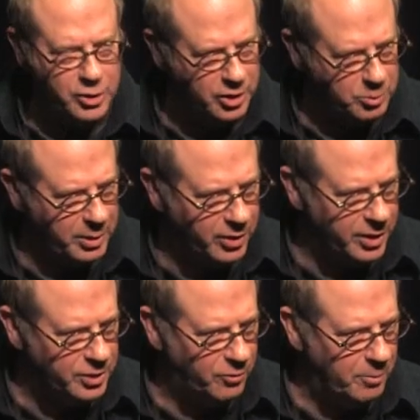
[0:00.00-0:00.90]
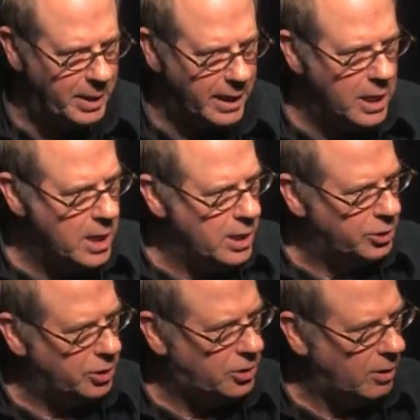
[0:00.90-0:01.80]
experience for me.
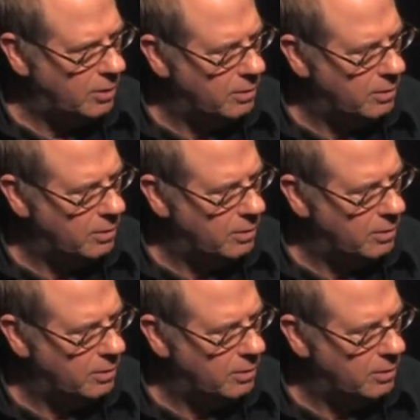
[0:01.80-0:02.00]
Just